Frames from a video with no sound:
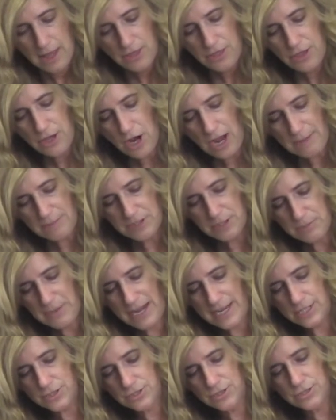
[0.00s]
the
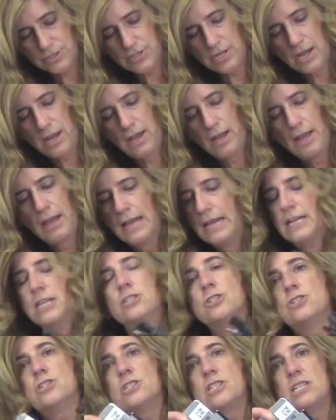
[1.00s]
optimizers,
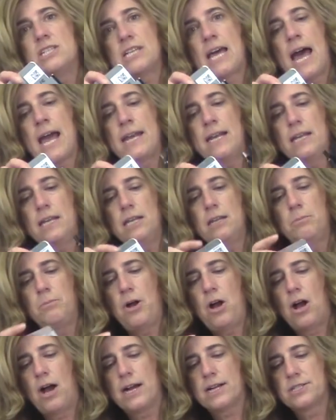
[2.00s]
just a tiny little
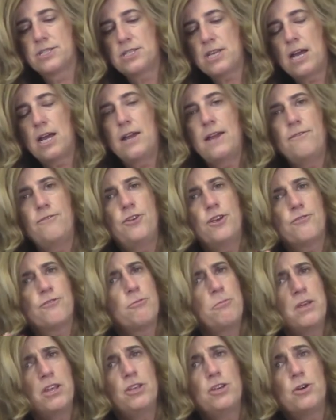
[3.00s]
box. Uh, if you're
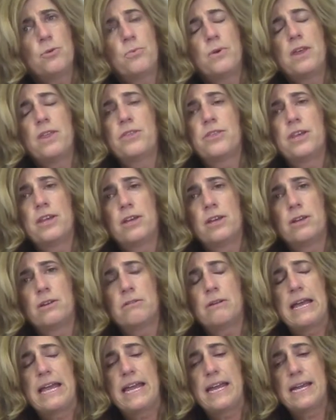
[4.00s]
familiar with a,
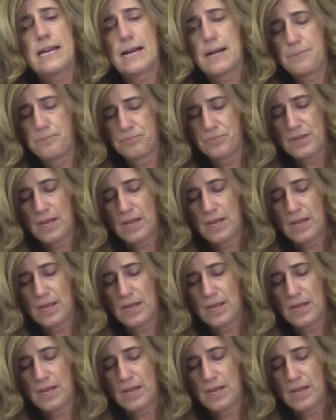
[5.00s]
a, um,